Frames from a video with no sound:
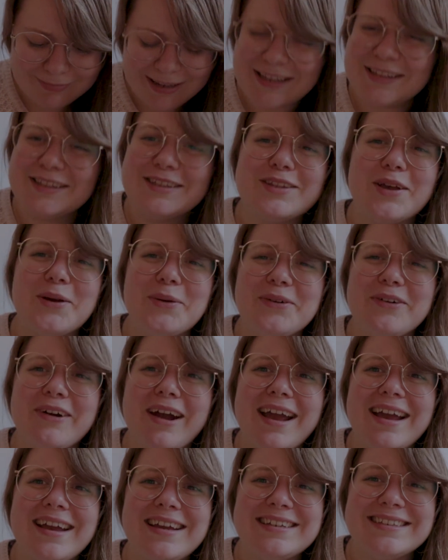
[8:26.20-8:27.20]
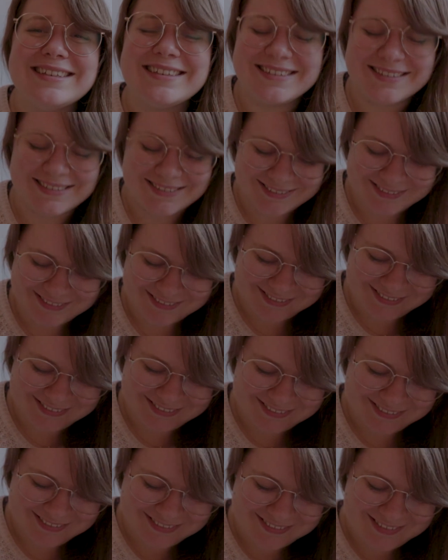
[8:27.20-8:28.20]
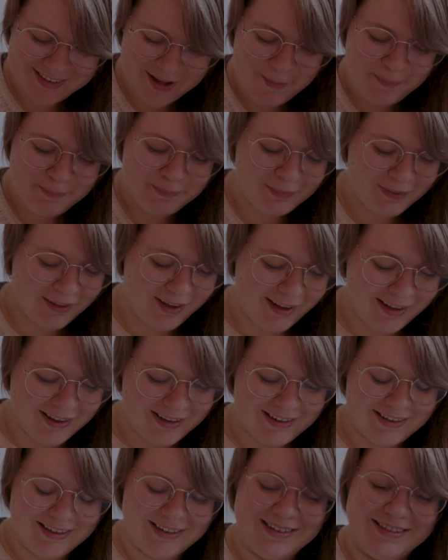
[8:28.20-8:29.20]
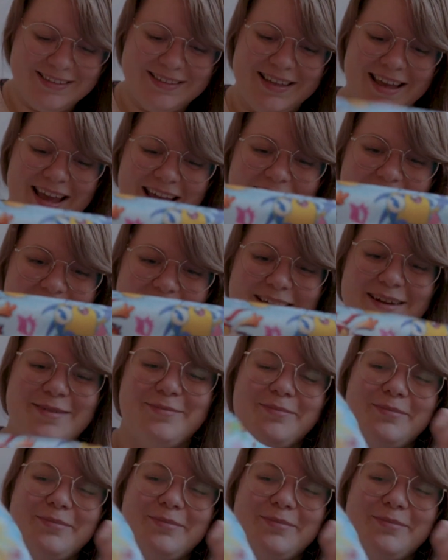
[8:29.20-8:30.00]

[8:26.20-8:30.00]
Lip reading: It's so great. It is a